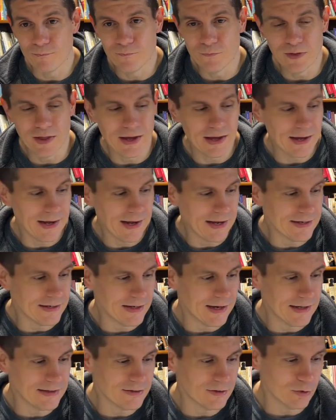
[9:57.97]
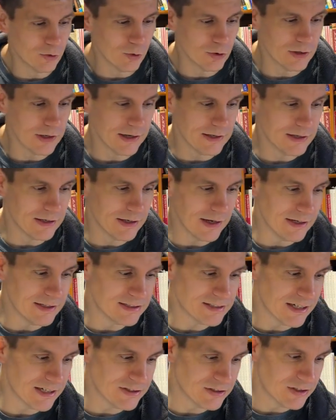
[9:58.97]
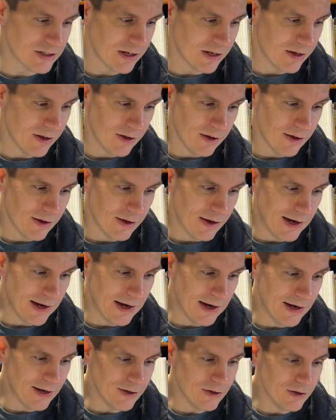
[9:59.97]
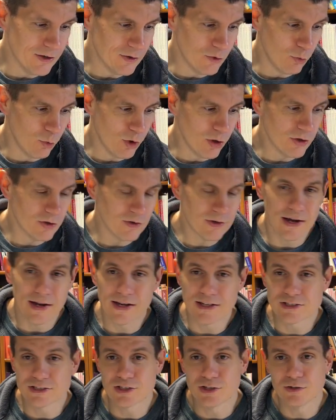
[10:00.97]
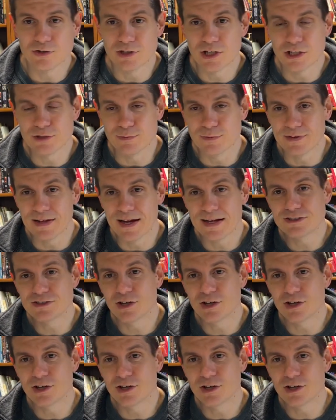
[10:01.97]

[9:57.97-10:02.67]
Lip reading: And the Lord, and he says, will you not execute judgment? That's